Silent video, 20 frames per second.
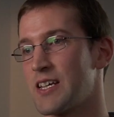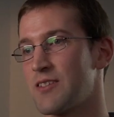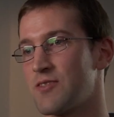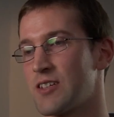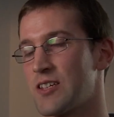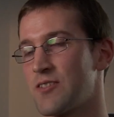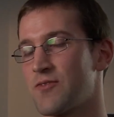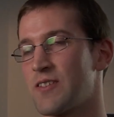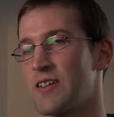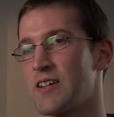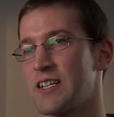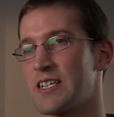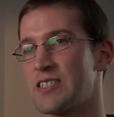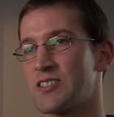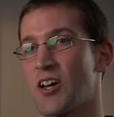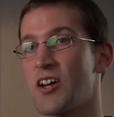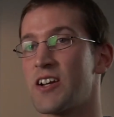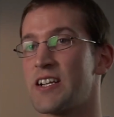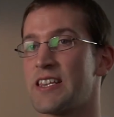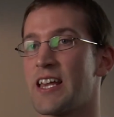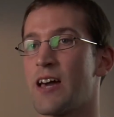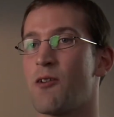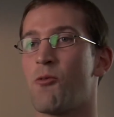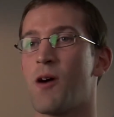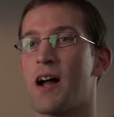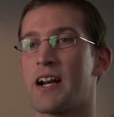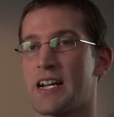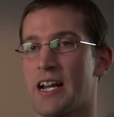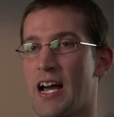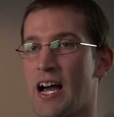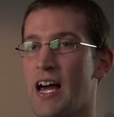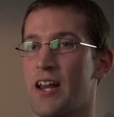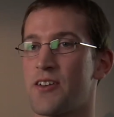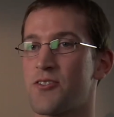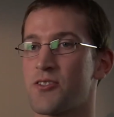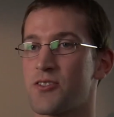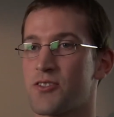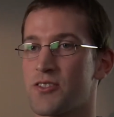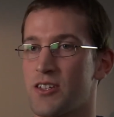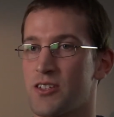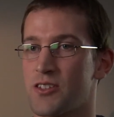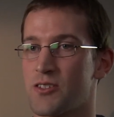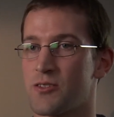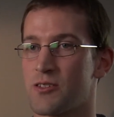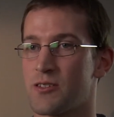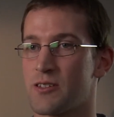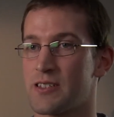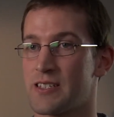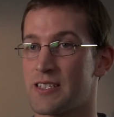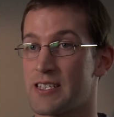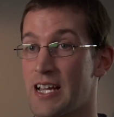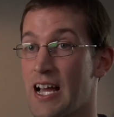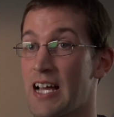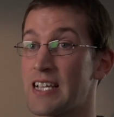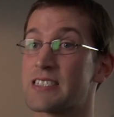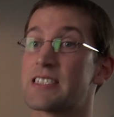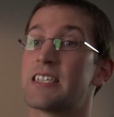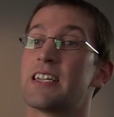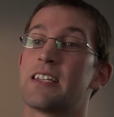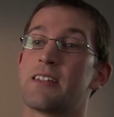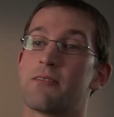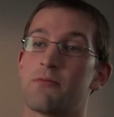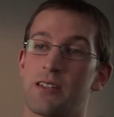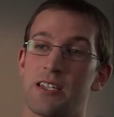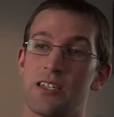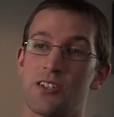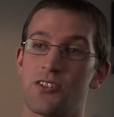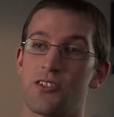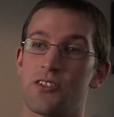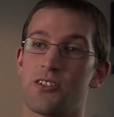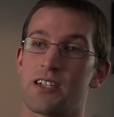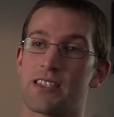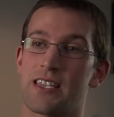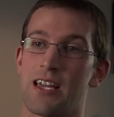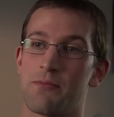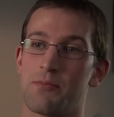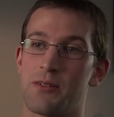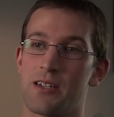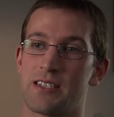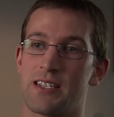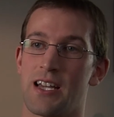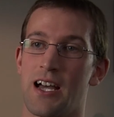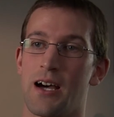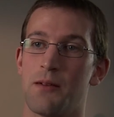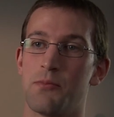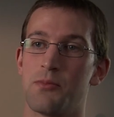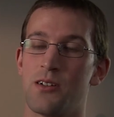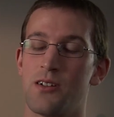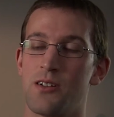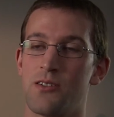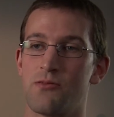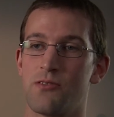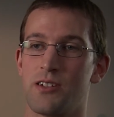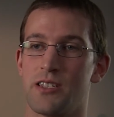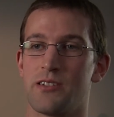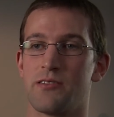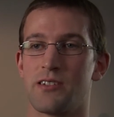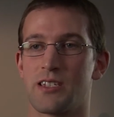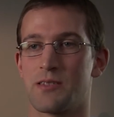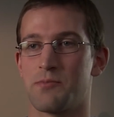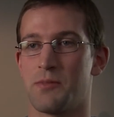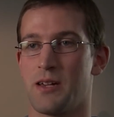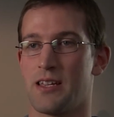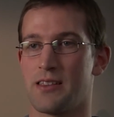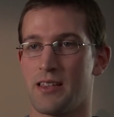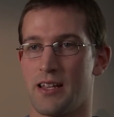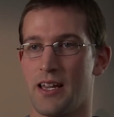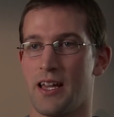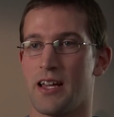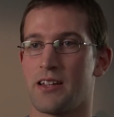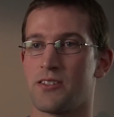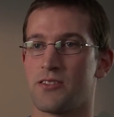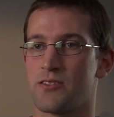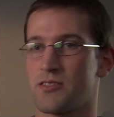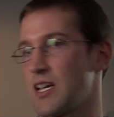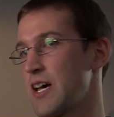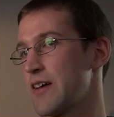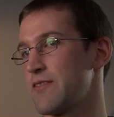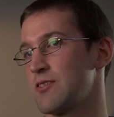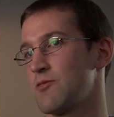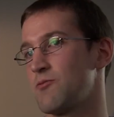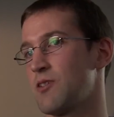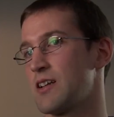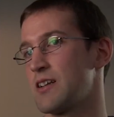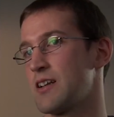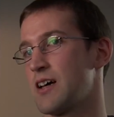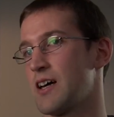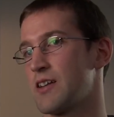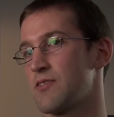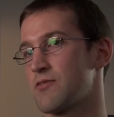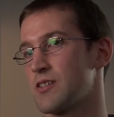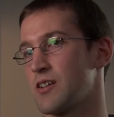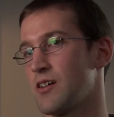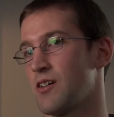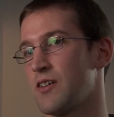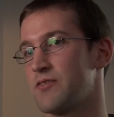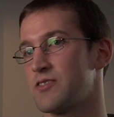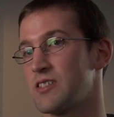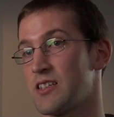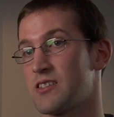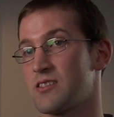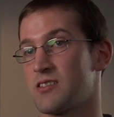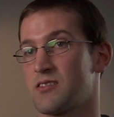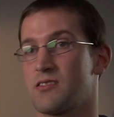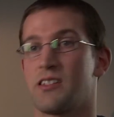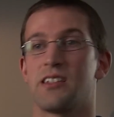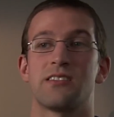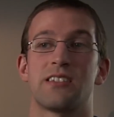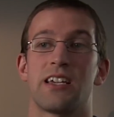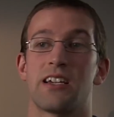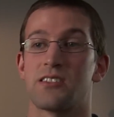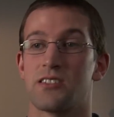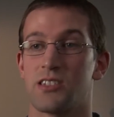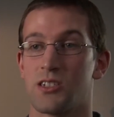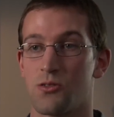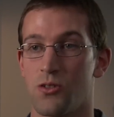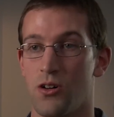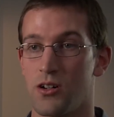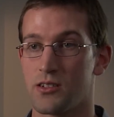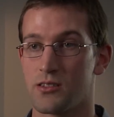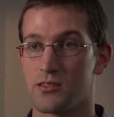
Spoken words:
Even if it is only that 1 in 100 that does get an issue like that picked up, when you expand that out and you're saving 1 in 100 lives, that's actually quite